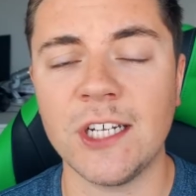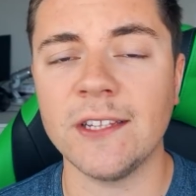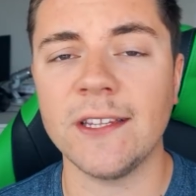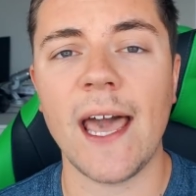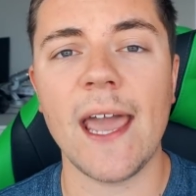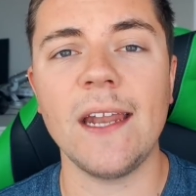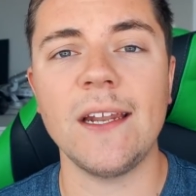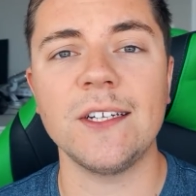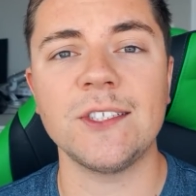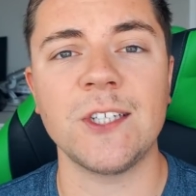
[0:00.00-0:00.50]
And
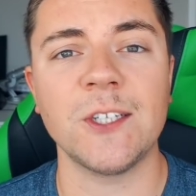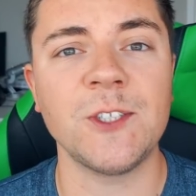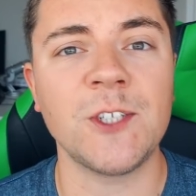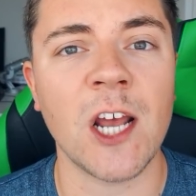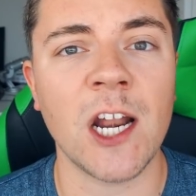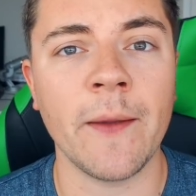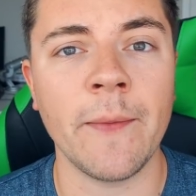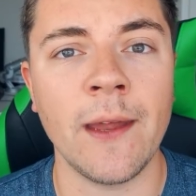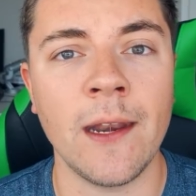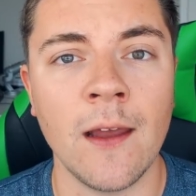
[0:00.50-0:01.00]
ladies and
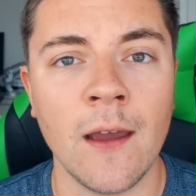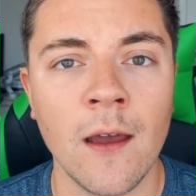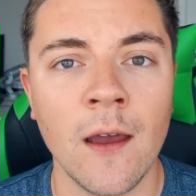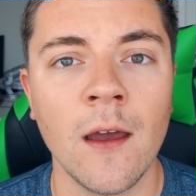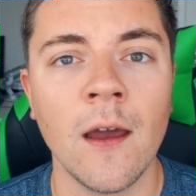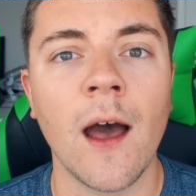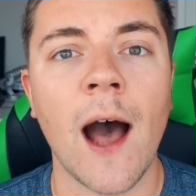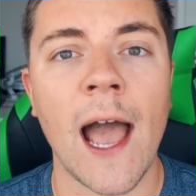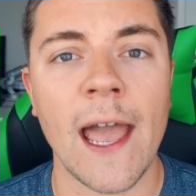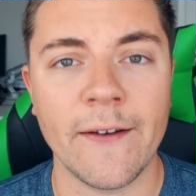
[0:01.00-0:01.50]
gentlemen,
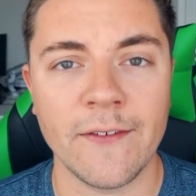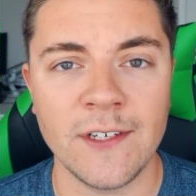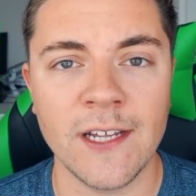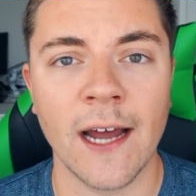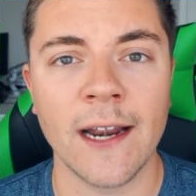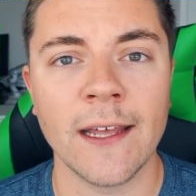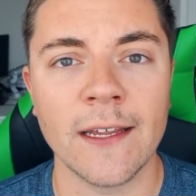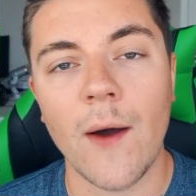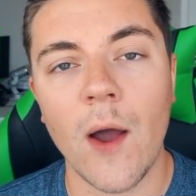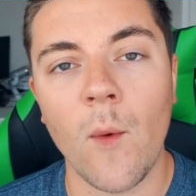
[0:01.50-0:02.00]
I have
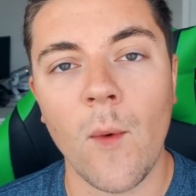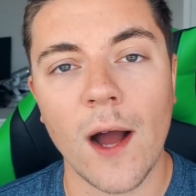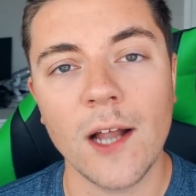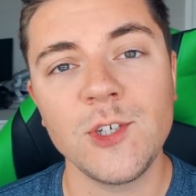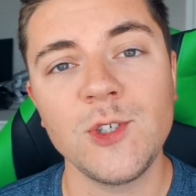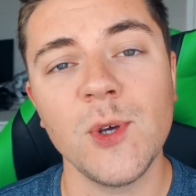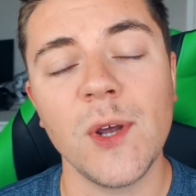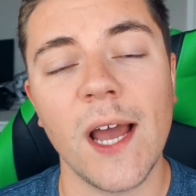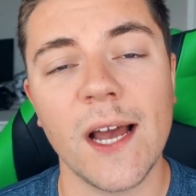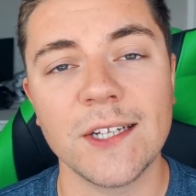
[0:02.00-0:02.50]
done it. Now I
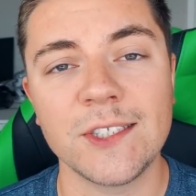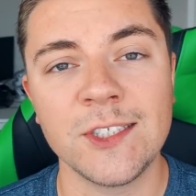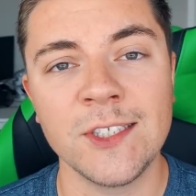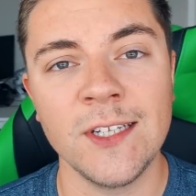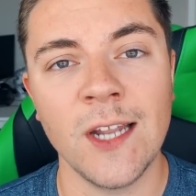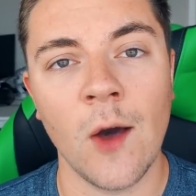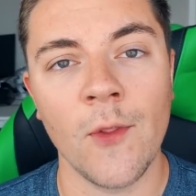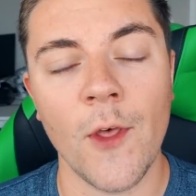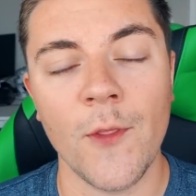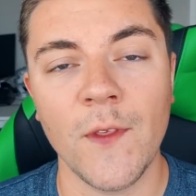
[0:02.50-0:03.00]
want you guys to
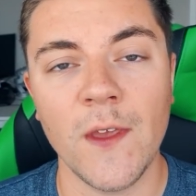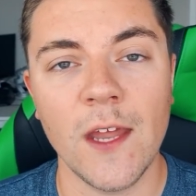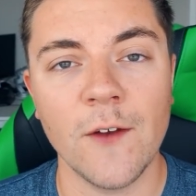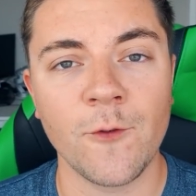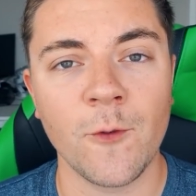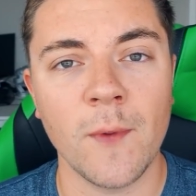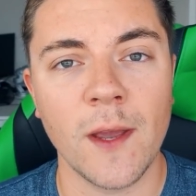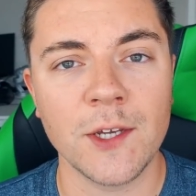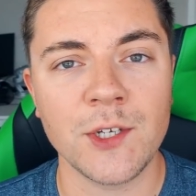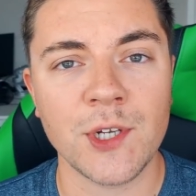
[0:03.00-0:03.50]
know that the
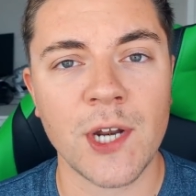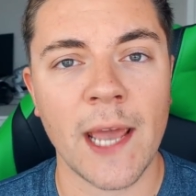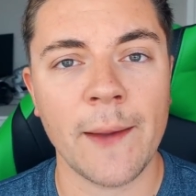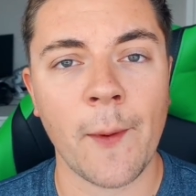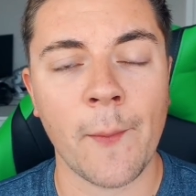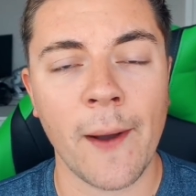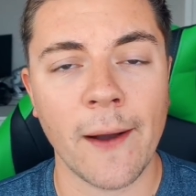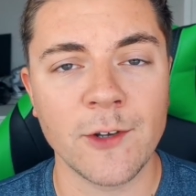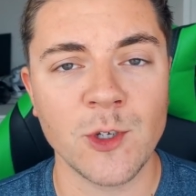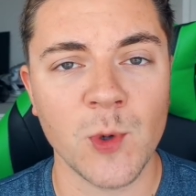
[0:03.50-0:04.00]
information I am
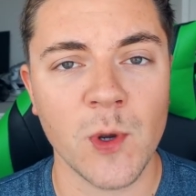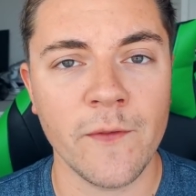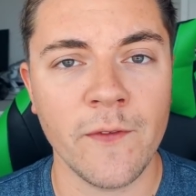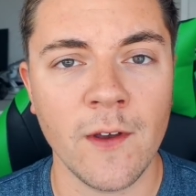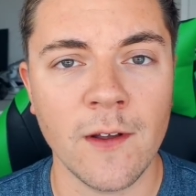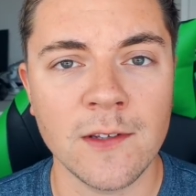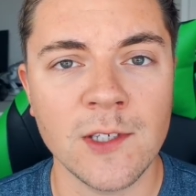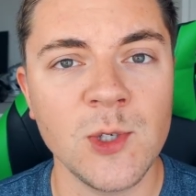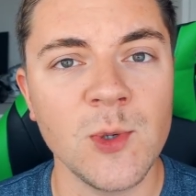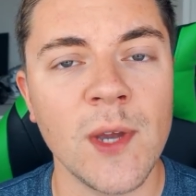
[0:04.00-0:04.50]
about to
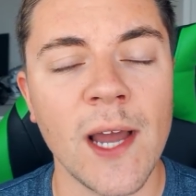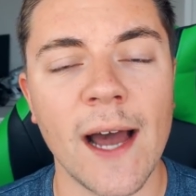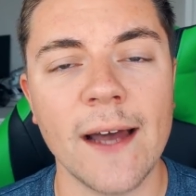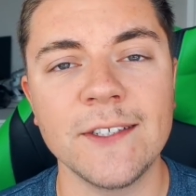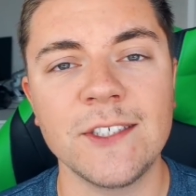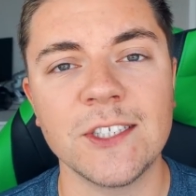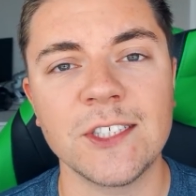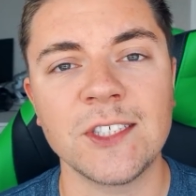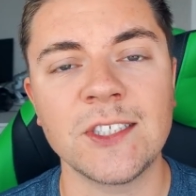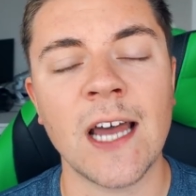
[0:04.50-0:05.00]
reveal to you
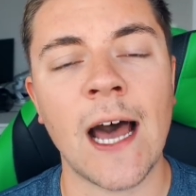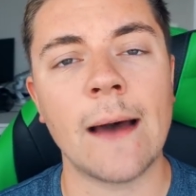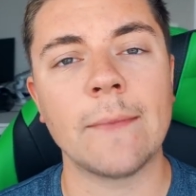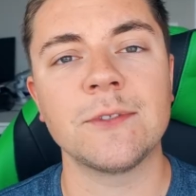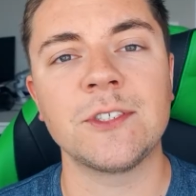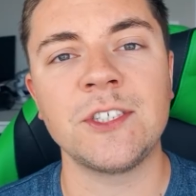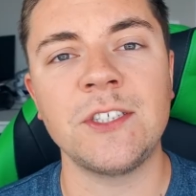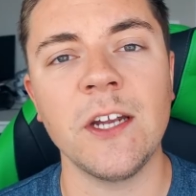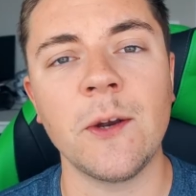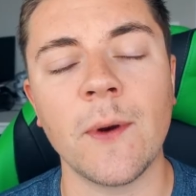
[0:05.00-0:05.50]
guys is
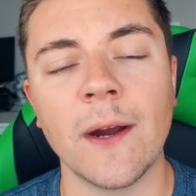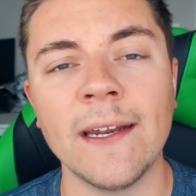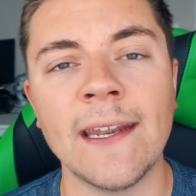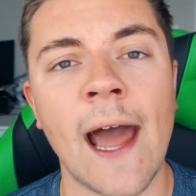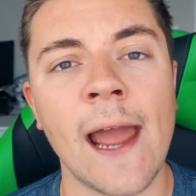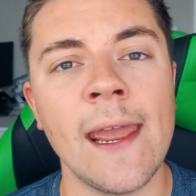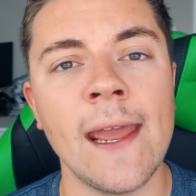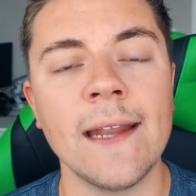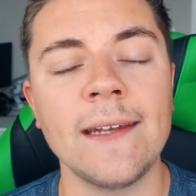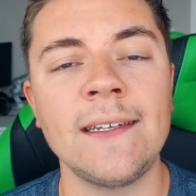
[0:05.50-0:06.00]
top secret.
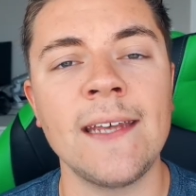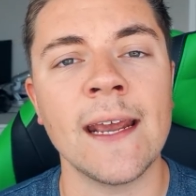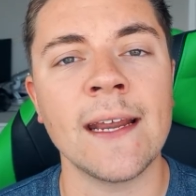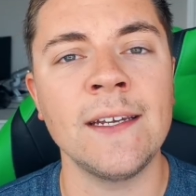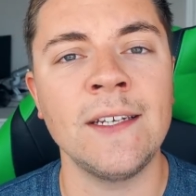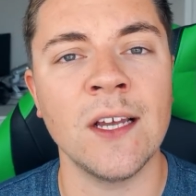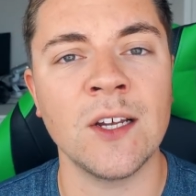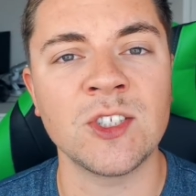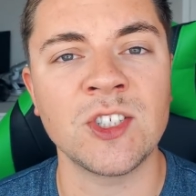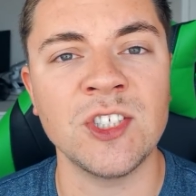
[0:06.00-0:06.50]

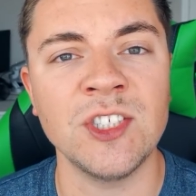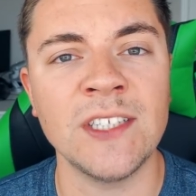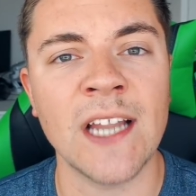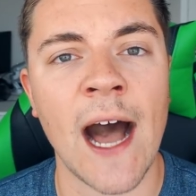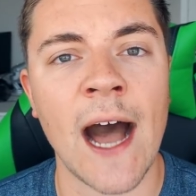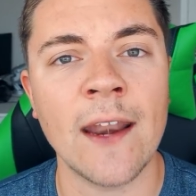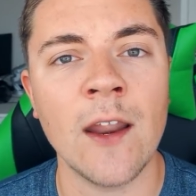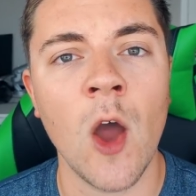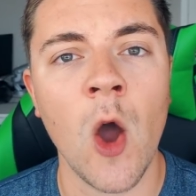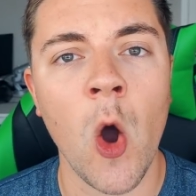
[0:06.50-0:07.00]
Niantic does
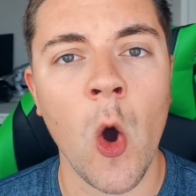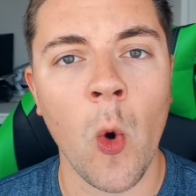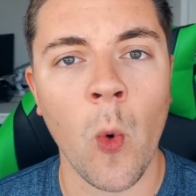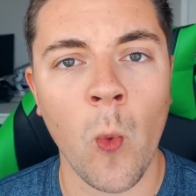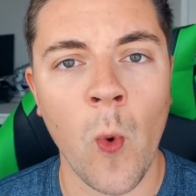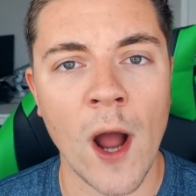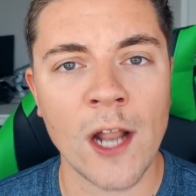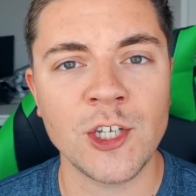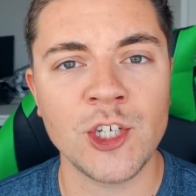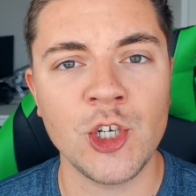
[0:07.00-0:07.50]
not
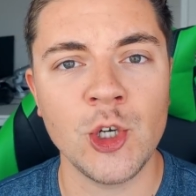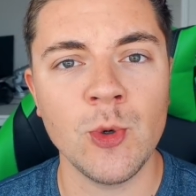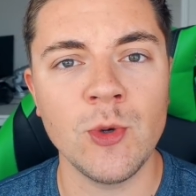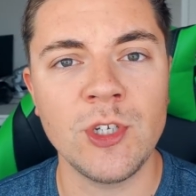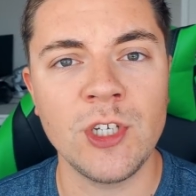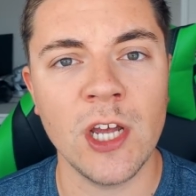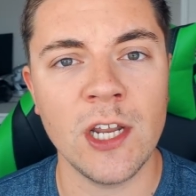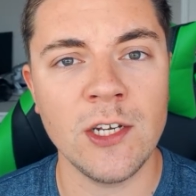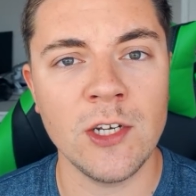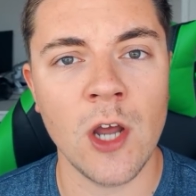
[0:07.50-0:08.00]
want you
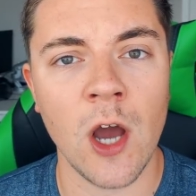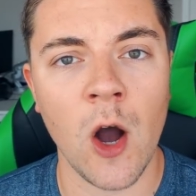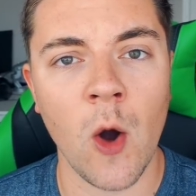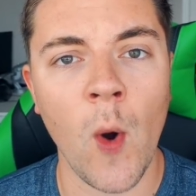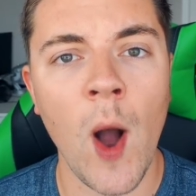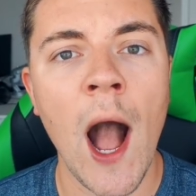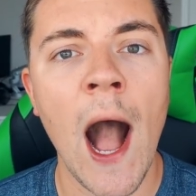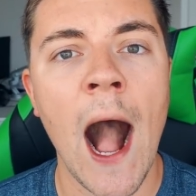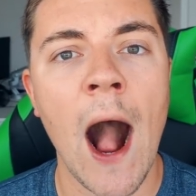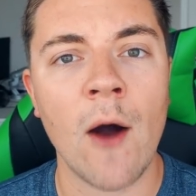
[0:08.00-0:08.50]
to know
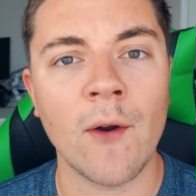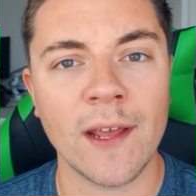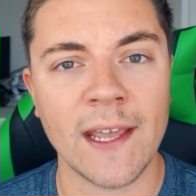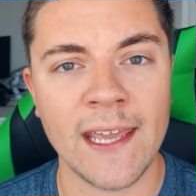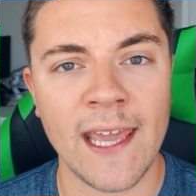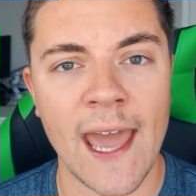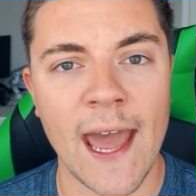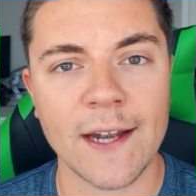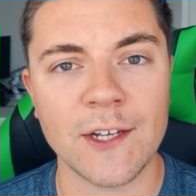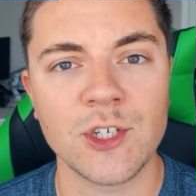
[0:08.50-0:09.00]
how to
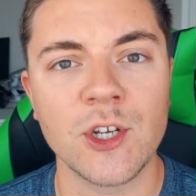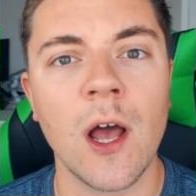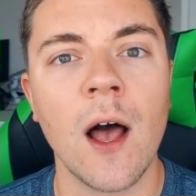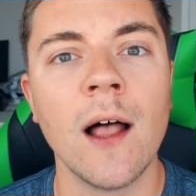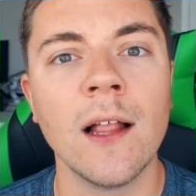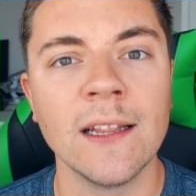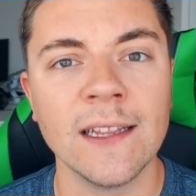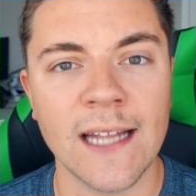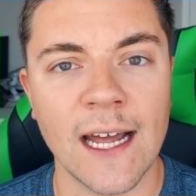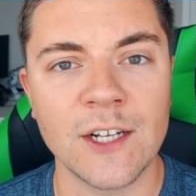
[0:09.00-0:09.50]
catch
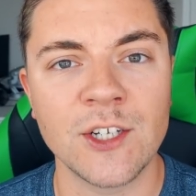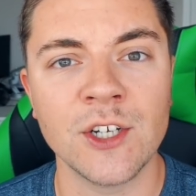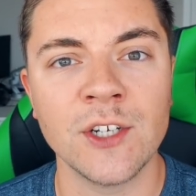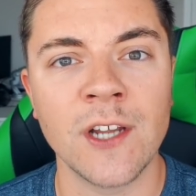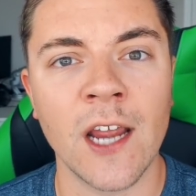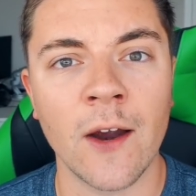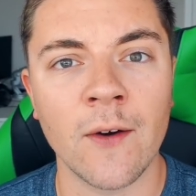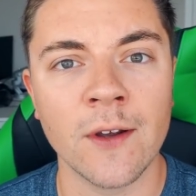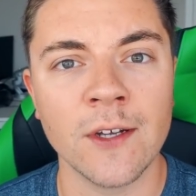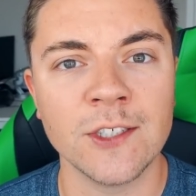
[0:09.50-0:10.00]

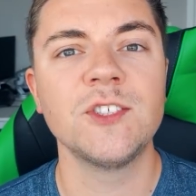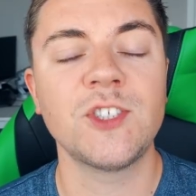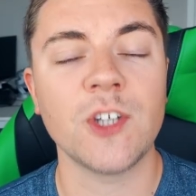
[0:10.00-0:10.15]
legendaries.